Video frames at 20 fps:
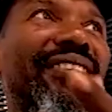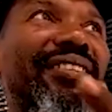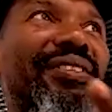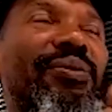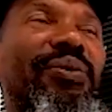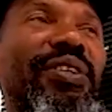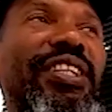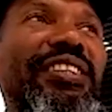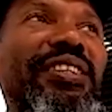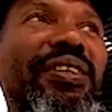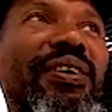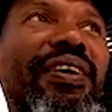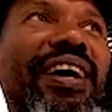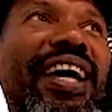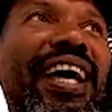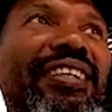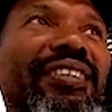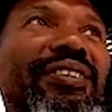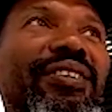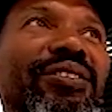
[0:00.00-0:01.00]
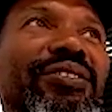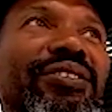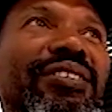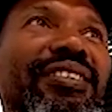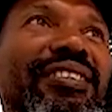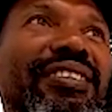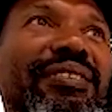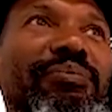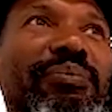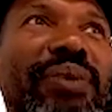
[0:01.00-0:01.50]
the reason I ask, because
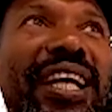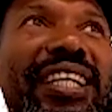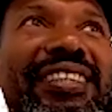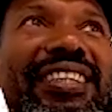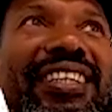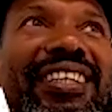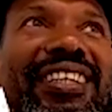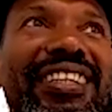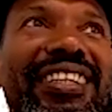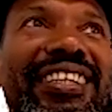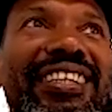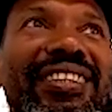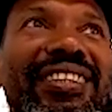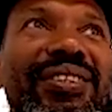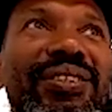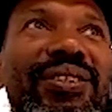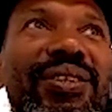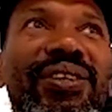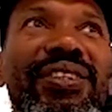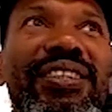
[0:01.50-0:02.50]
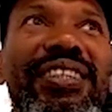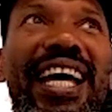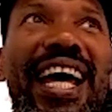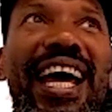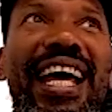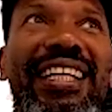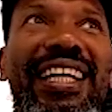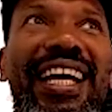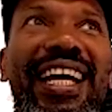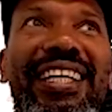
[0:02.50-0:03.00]
basically your
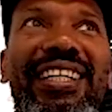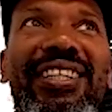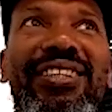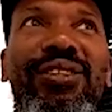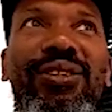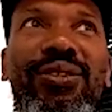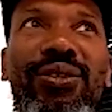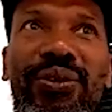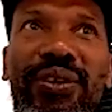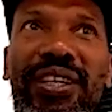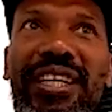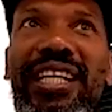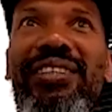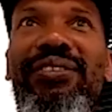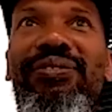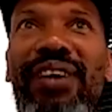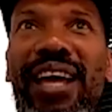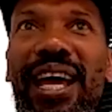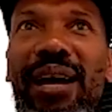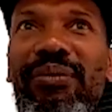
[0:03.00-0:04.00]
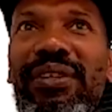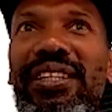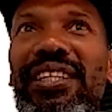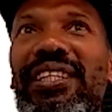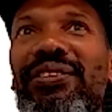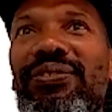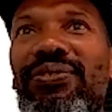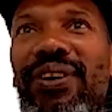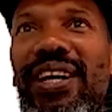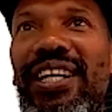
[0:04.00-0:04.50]
dad and his crew and his family,
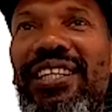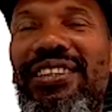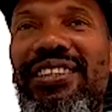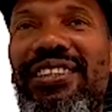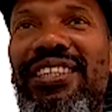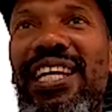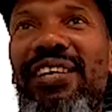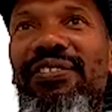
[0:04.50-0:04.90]
his friends